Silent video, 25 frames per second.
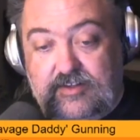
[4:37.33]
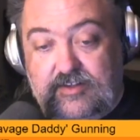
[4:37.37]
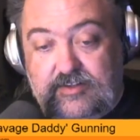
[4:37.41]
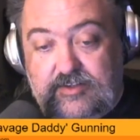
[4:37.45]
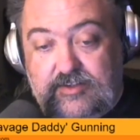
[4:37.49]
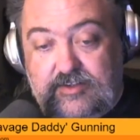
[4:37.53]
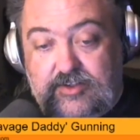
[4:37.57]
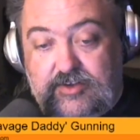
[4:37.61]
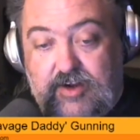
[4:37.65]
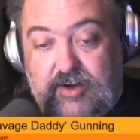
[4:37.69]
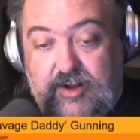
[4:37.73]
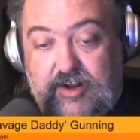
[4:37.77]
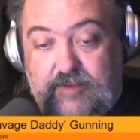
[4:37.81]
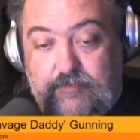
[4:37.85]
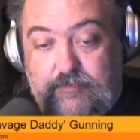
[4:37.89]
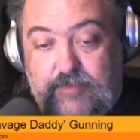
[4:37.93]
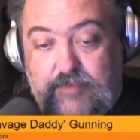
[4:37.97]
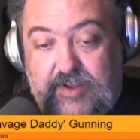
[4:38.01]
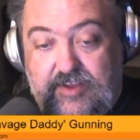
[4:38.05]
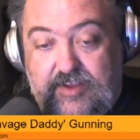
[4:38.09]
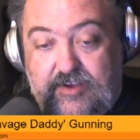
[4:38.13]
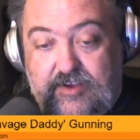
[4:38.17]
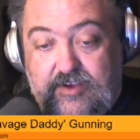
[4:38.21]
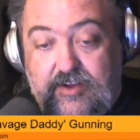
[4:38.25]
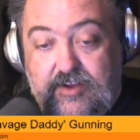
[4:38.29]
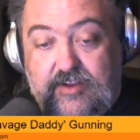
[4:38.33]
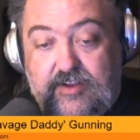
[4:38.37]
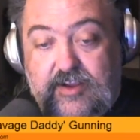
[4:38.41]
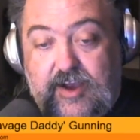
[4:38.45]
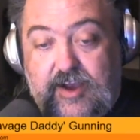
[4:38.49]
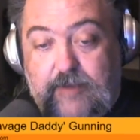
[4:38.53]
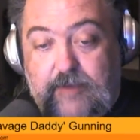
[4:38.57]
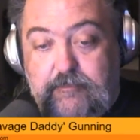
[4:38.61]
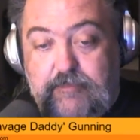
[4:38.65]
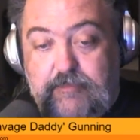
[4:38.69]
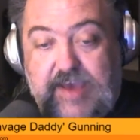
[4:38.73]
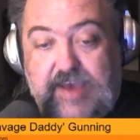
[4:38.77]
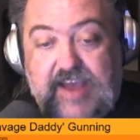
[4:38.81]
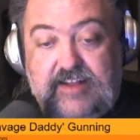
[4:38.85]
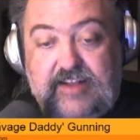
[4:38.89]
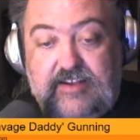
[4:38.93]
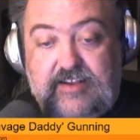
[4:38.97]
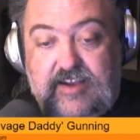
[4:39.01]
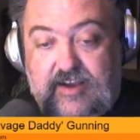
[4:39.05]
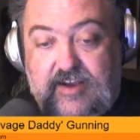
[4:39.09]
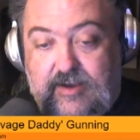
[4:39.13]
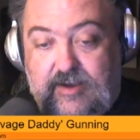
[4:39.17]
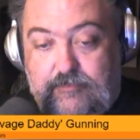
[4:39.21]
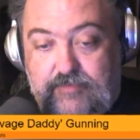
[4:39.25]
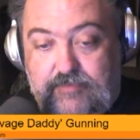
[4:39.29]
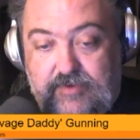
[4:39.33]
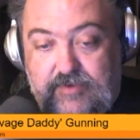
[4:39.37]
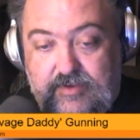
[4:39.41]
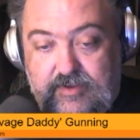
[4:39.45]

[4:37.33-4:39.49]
to try to be the good cop, bad cop.